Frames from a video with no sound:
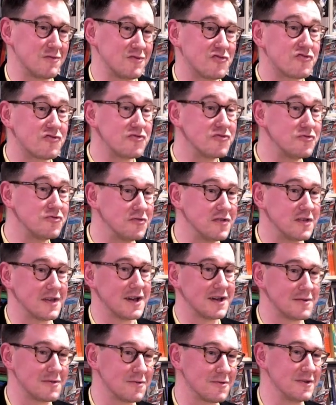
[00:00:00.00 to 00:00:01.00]
truths
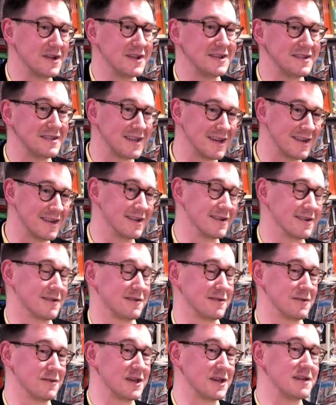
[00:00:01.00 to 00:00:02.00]
I thought needed telling,
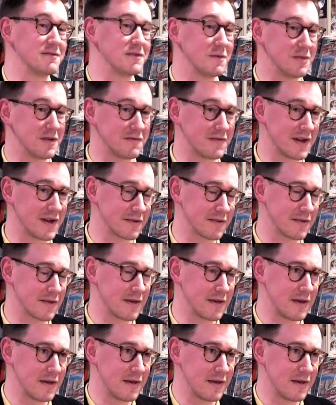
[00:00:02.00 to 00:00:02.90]
to give up the facts.